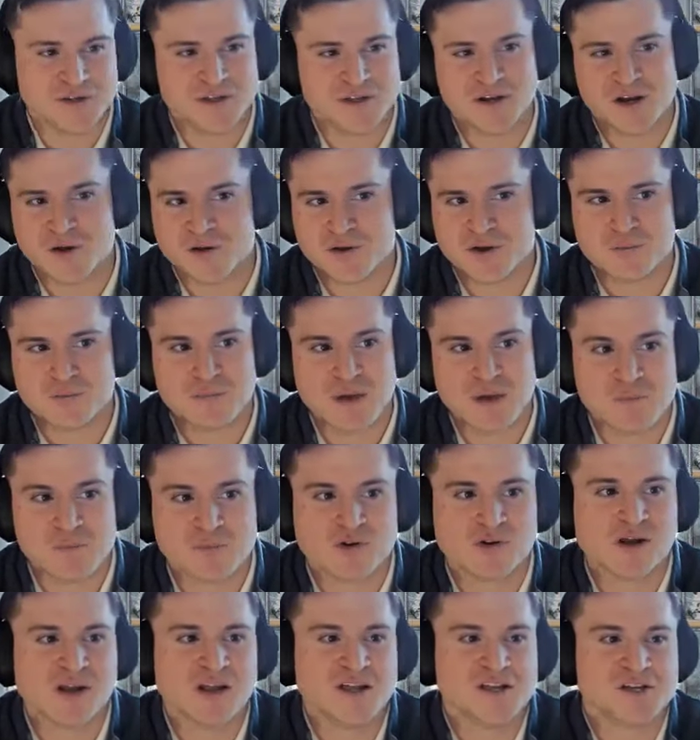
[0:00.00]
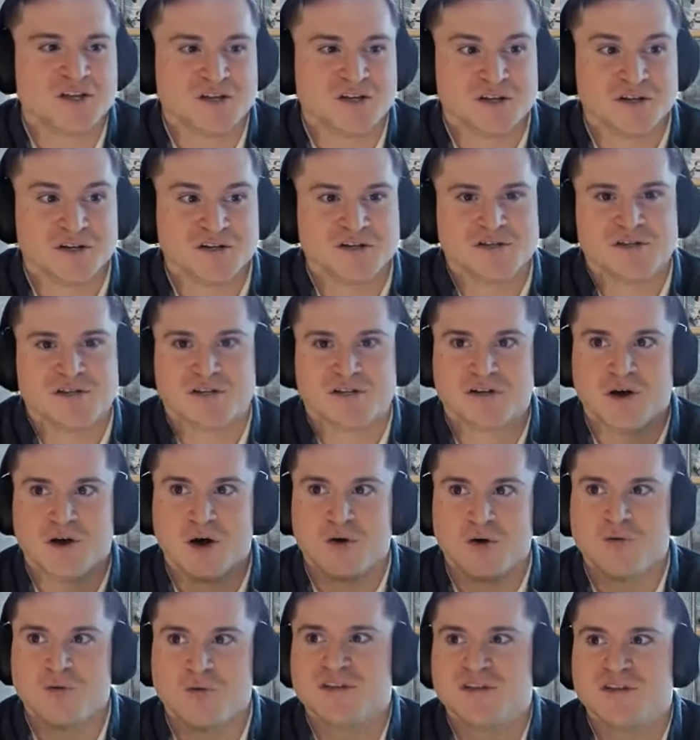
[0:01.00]
Your memory should
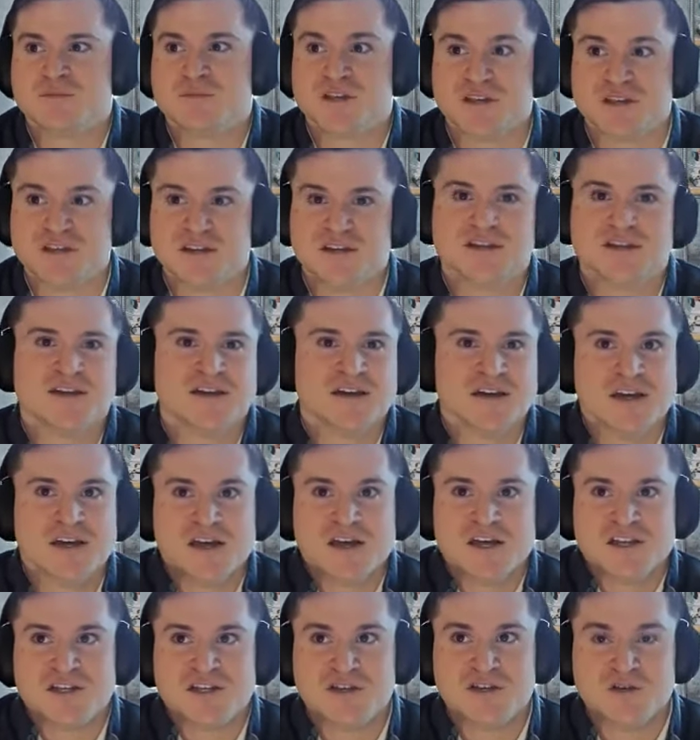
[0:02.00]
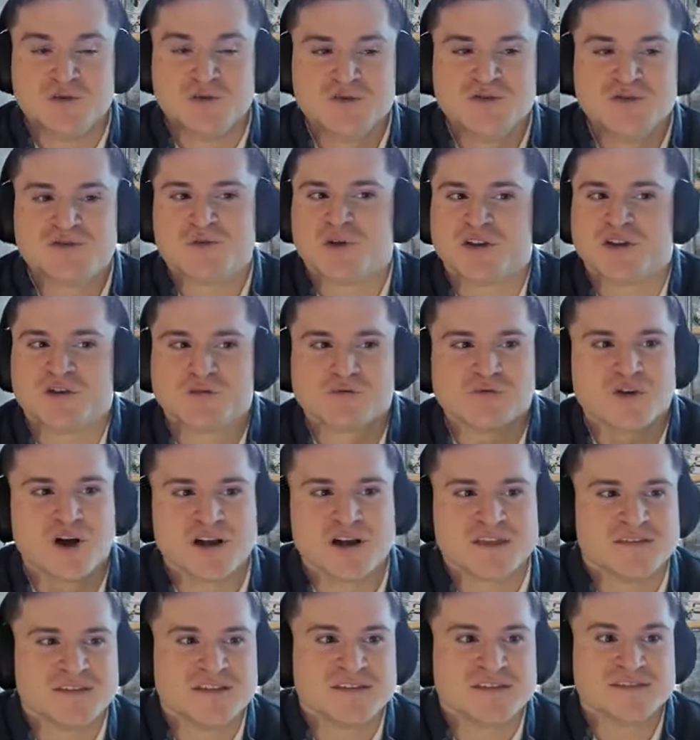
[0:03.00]
always be used when you're
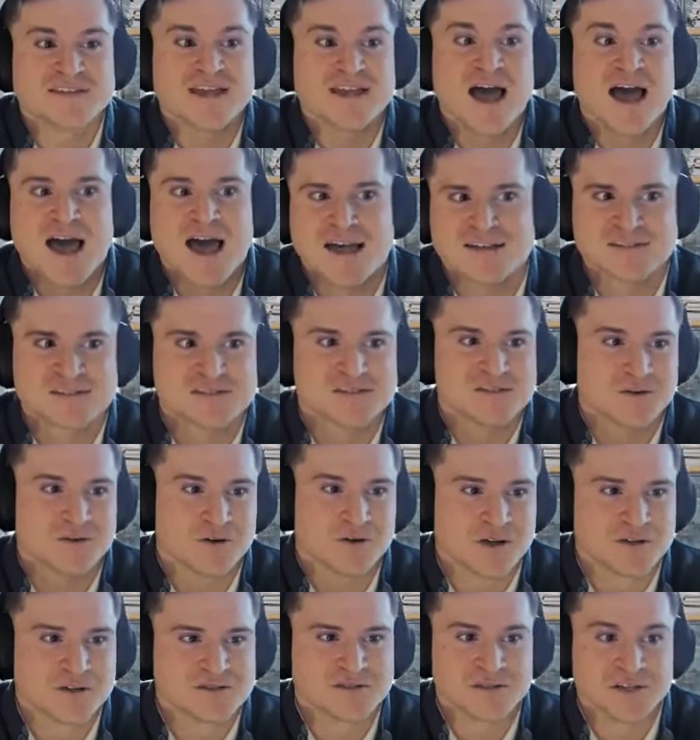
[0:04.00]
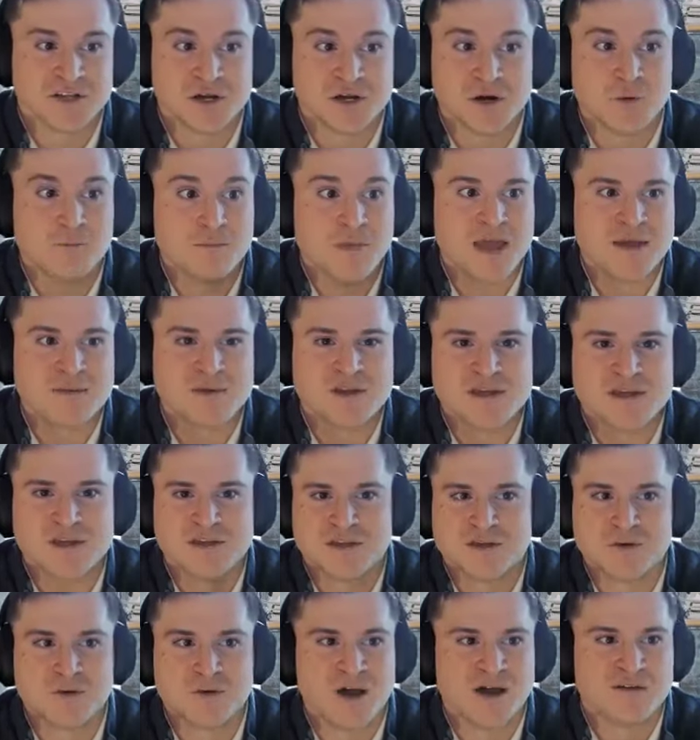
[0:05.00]
running these tasks, or else,
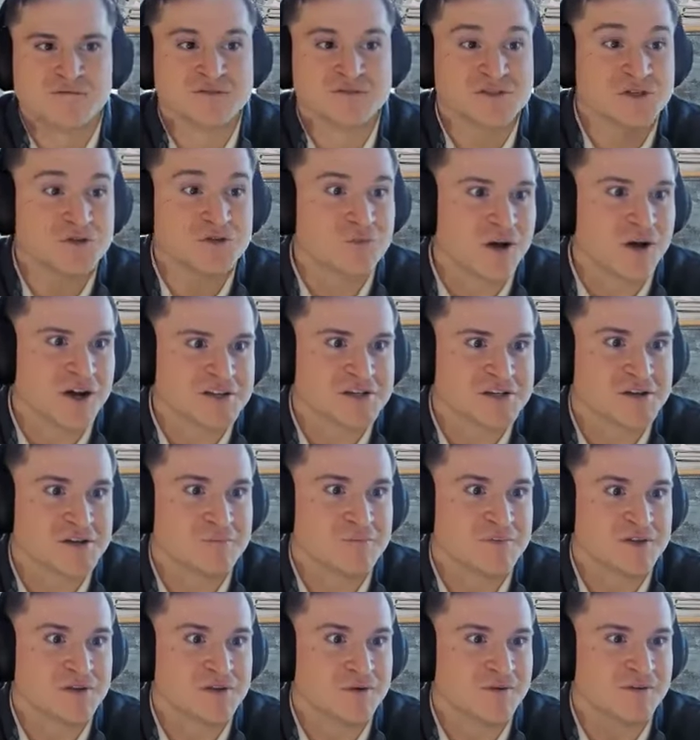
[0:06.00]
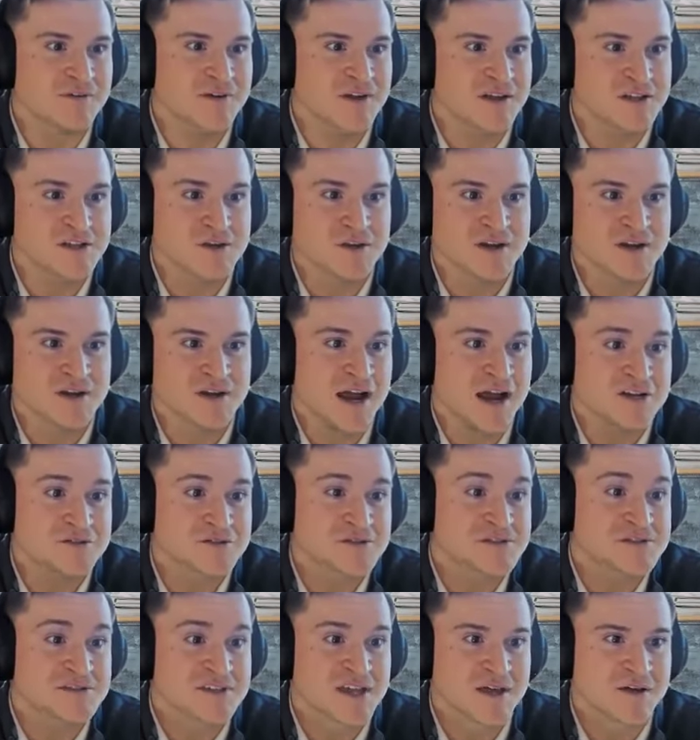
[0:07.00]
maybe you have too much compute and you can
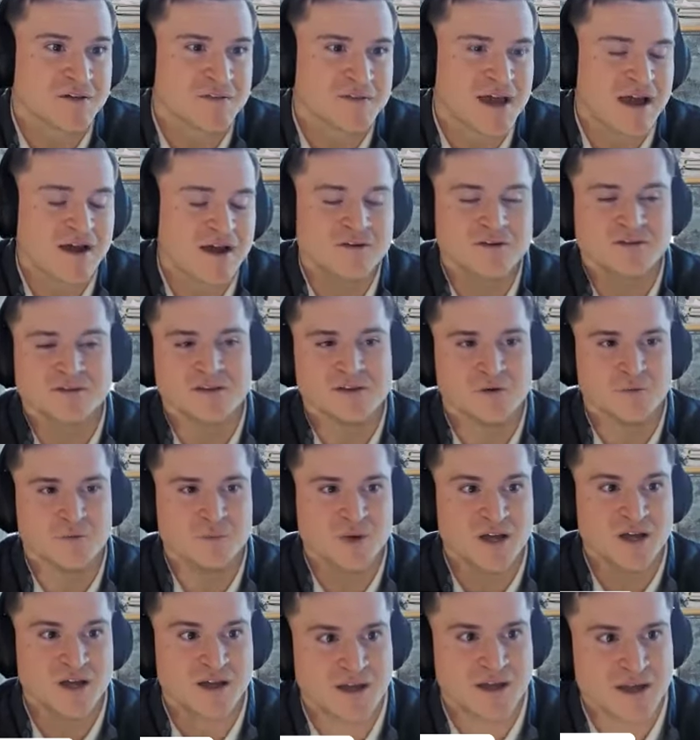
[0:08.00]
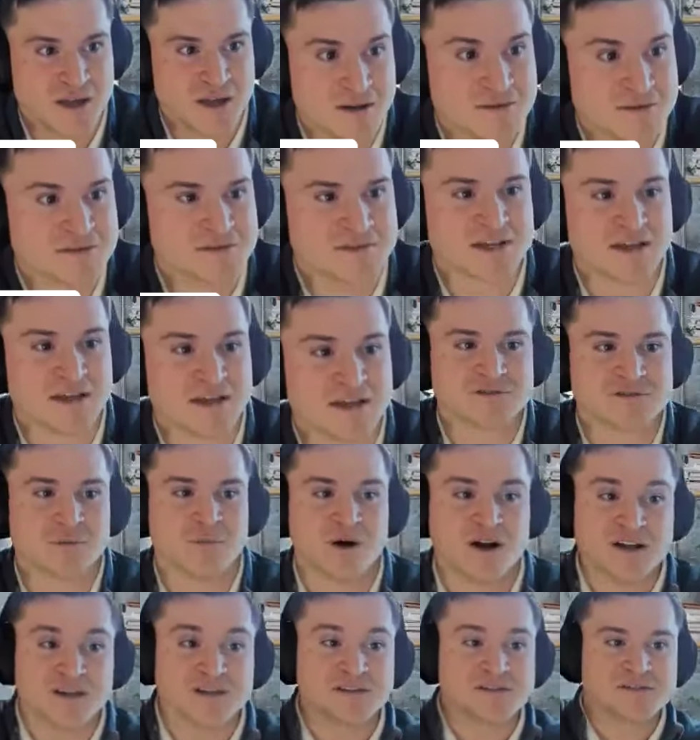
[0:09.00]
actually scale down a little bit and save some
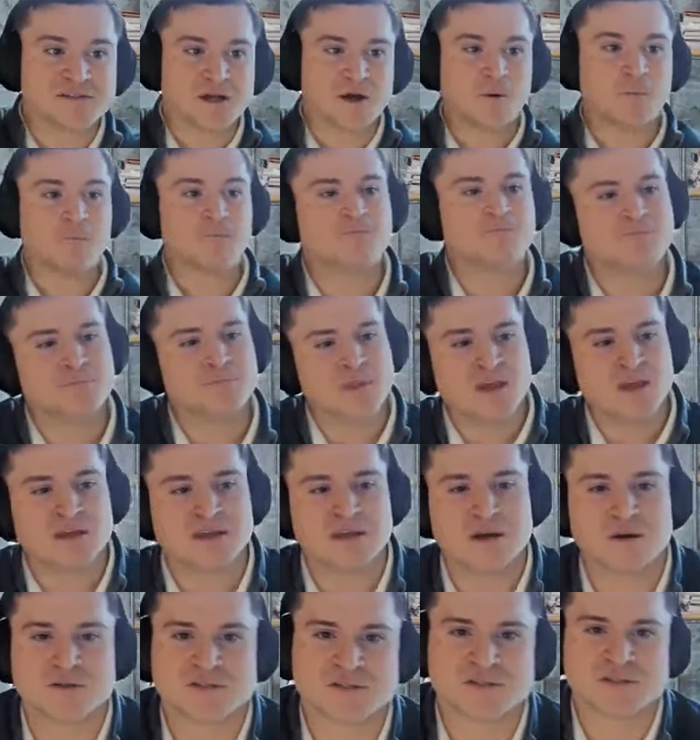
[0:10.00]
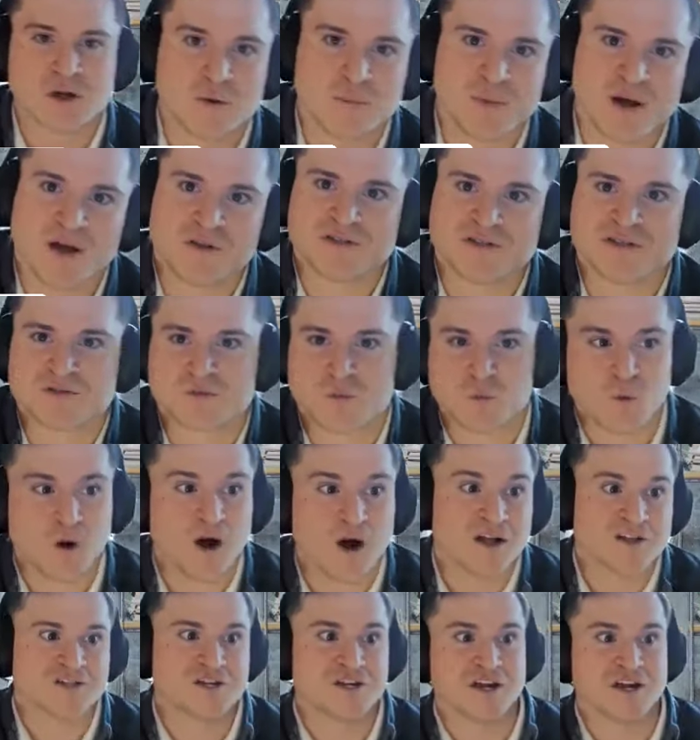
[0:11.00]
money. So, it's all about just
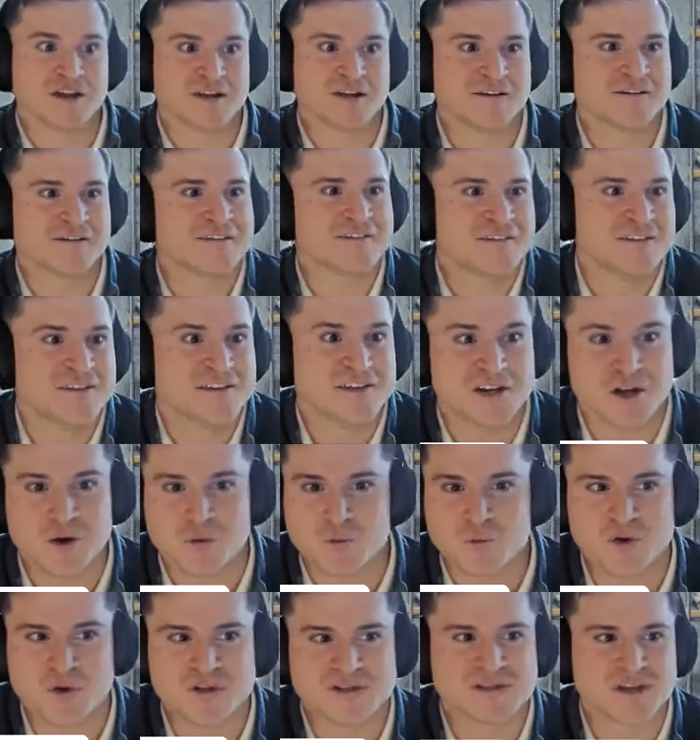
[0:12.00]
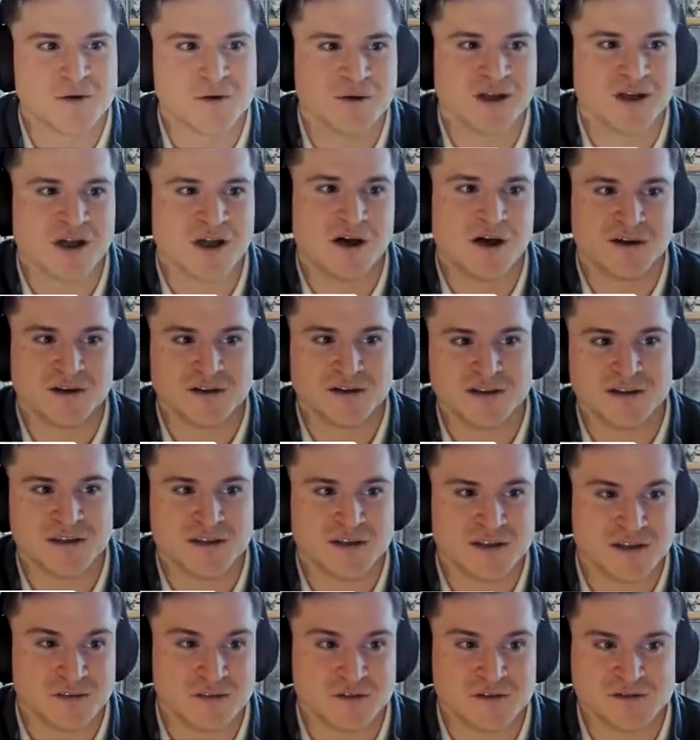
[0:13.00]
watching, what's going on
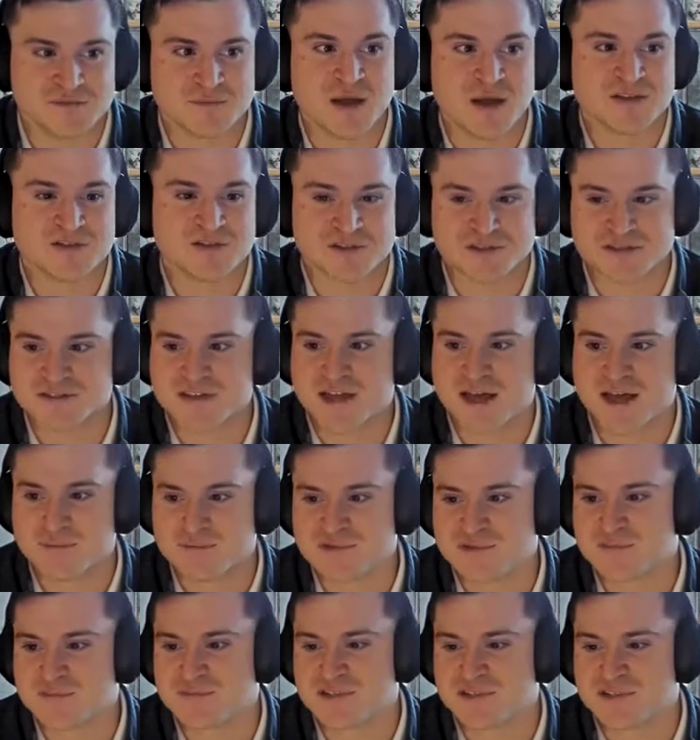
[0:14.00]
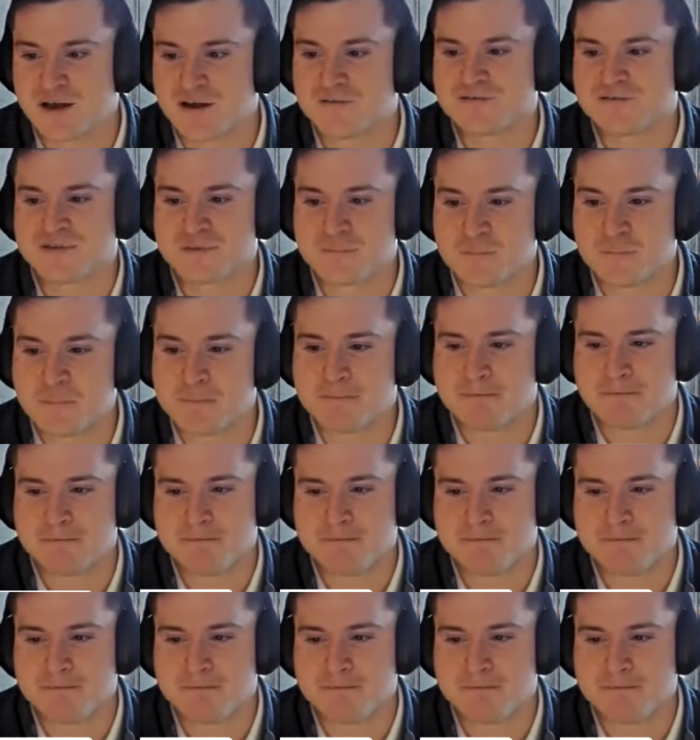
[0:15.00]
in those metrics tabs themselves.